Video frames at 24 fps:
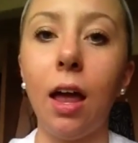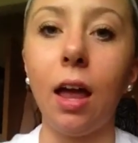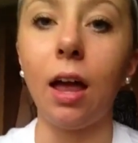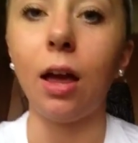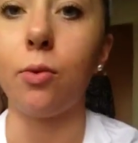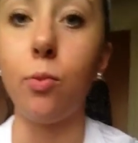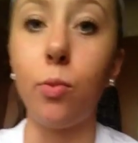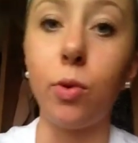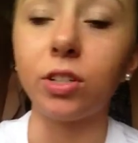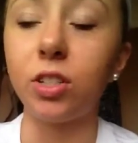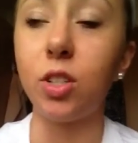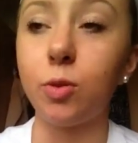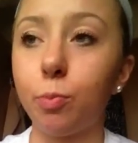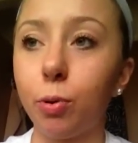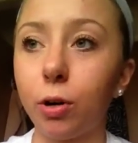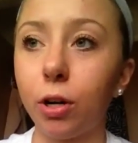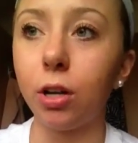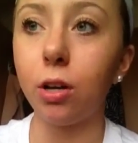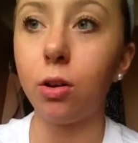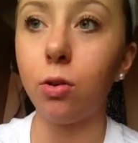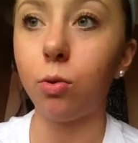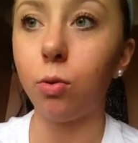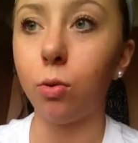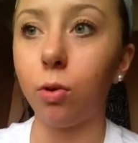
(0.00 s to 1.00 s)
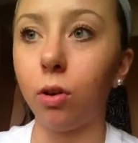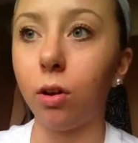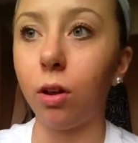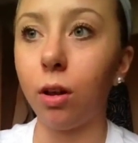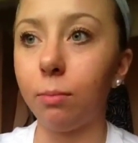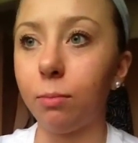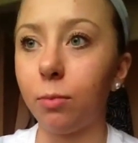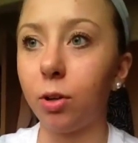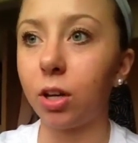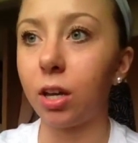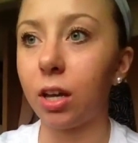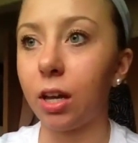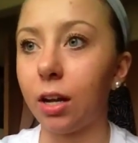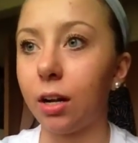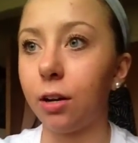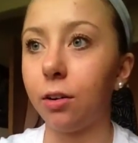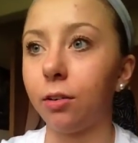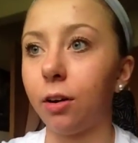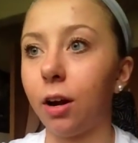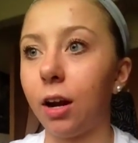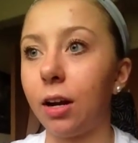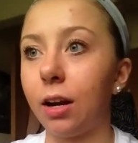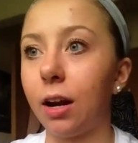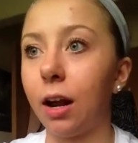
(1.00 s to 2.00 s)
And what's pretty cool, I'm looking at it
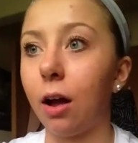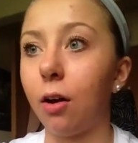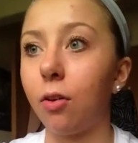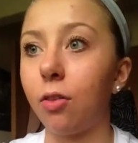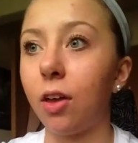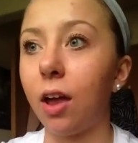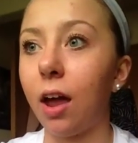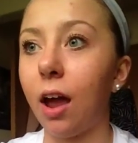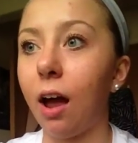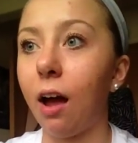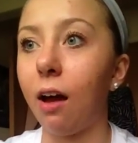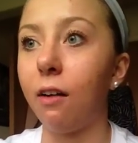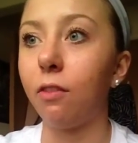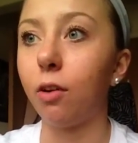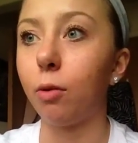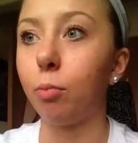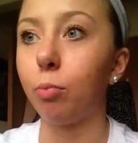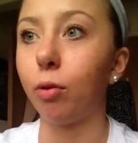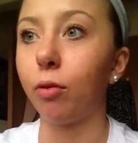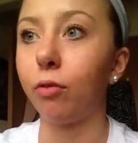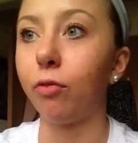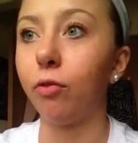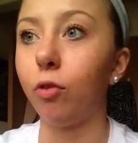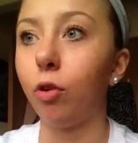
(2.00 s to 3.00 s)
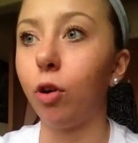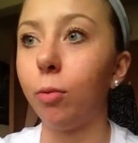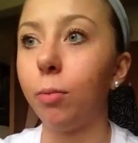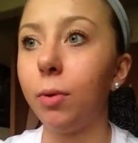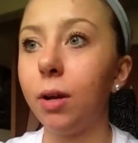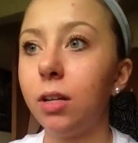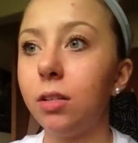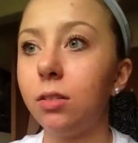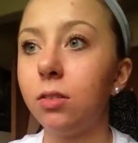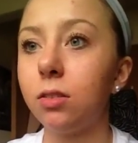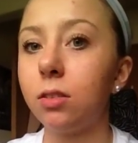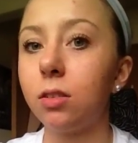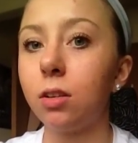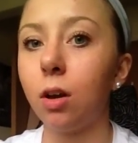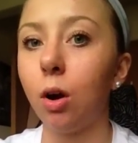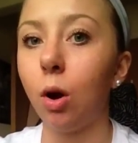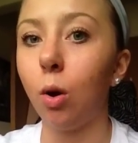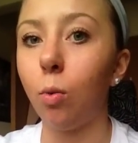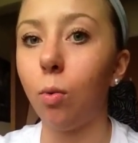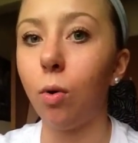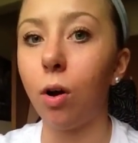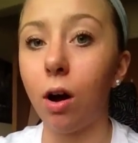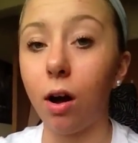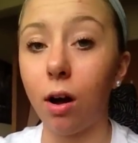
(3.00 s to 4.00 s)
right now, they have a performance
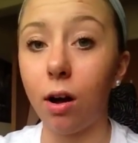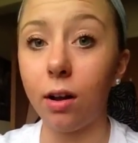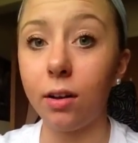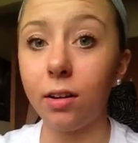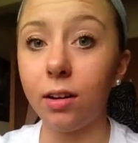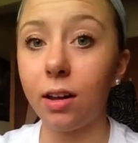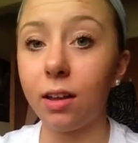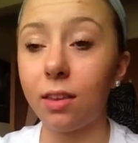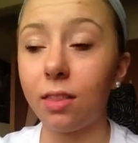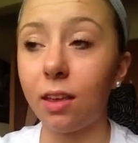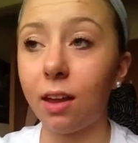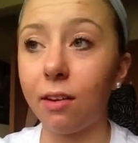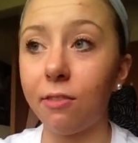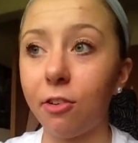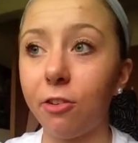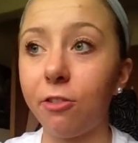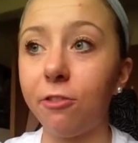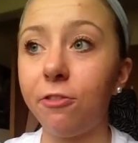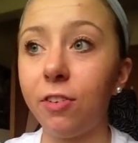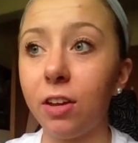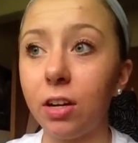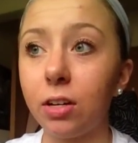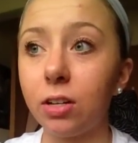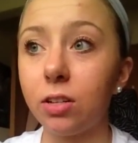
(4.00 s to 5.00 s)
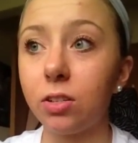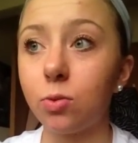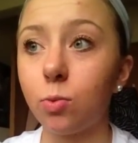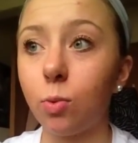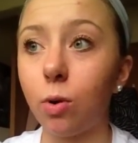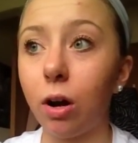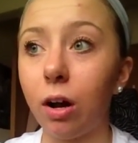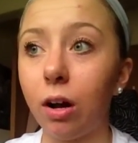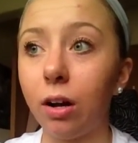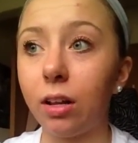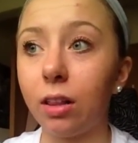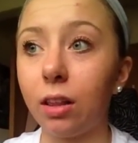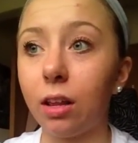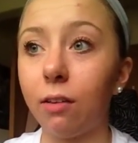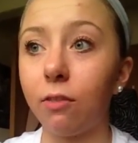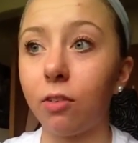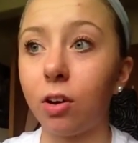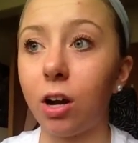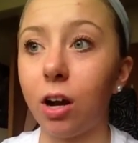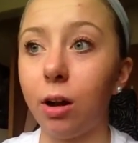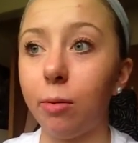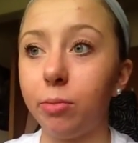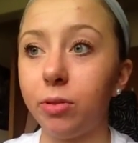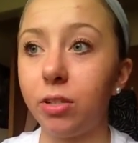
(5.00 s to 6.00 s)
WOD, they have a fitness WOD, and they have a
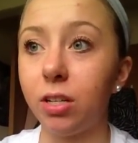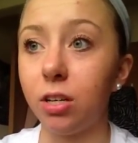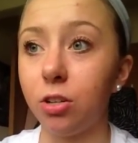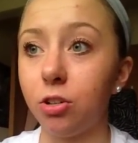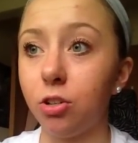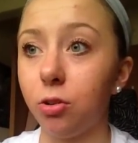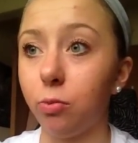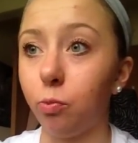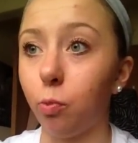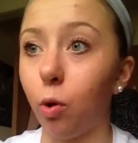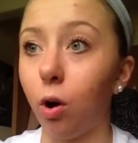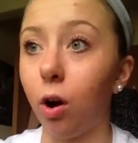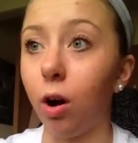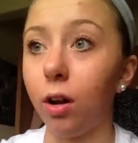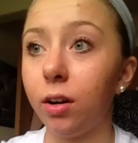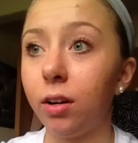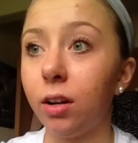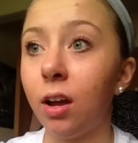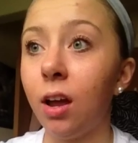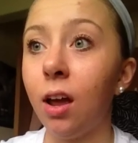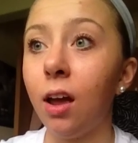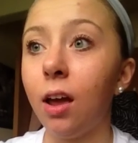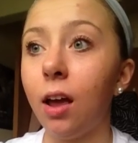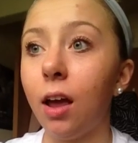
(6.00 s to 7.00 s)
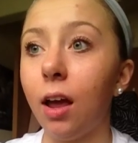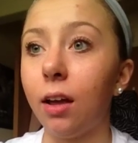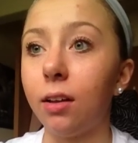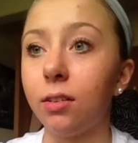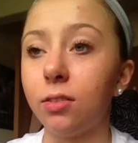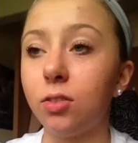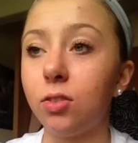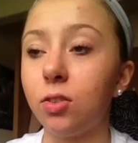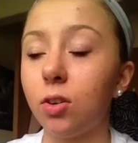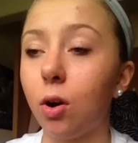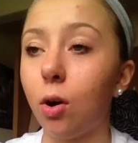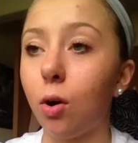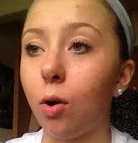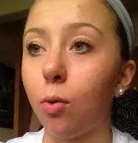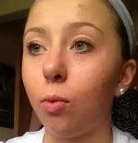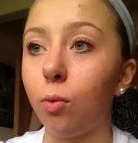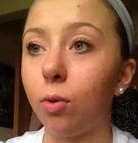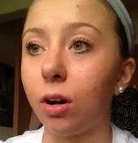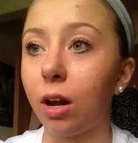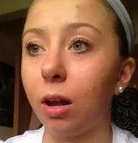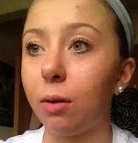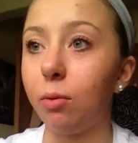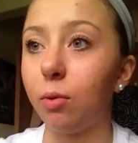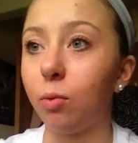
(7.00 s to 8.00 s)
competition WOD. And so
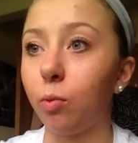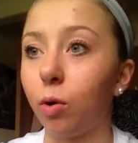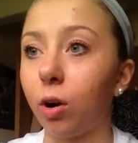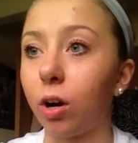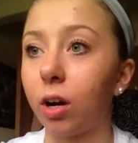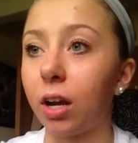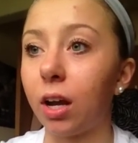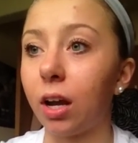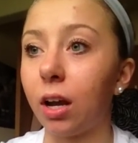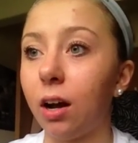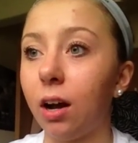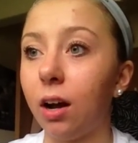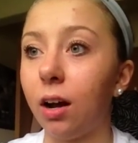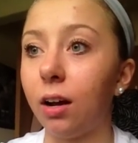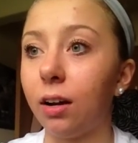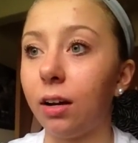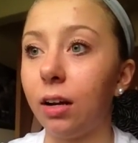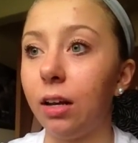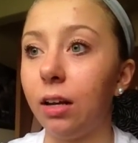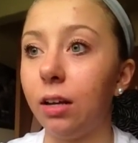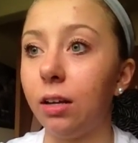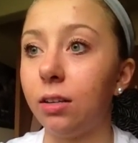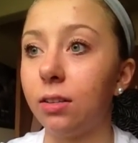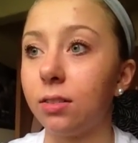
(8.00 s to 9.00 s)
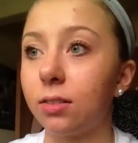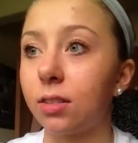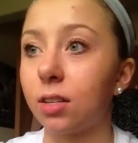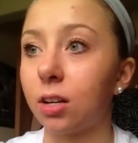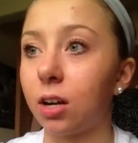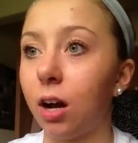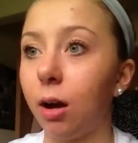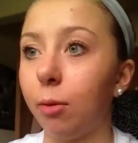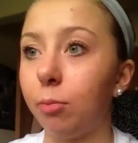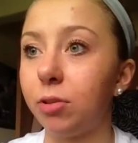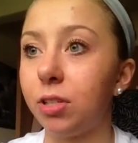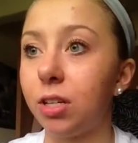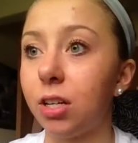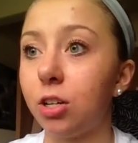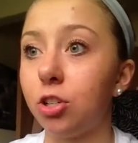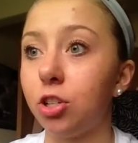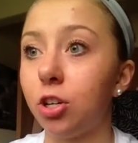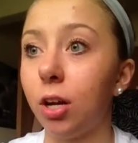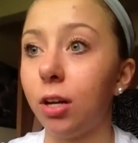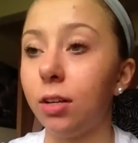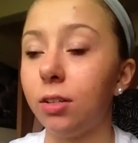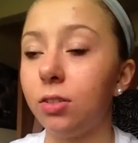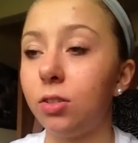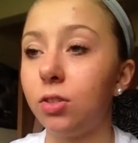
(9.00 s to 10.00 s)
what I've been working on is the competition.